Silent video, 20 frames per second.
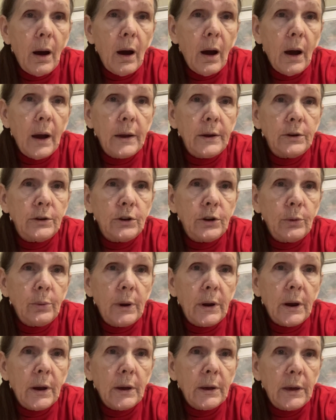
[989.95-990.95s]
I do
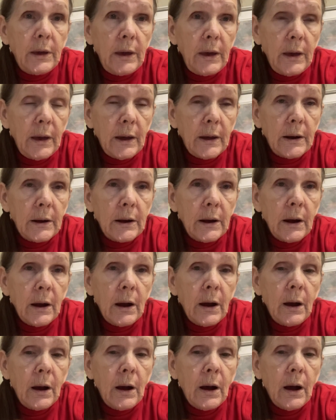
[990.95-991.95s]
it again,
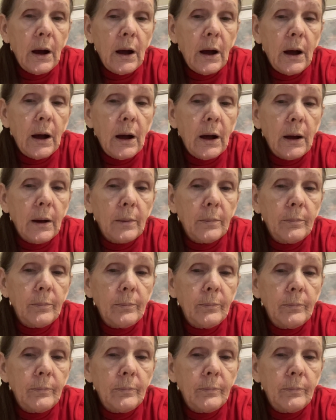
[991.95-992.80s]
I'm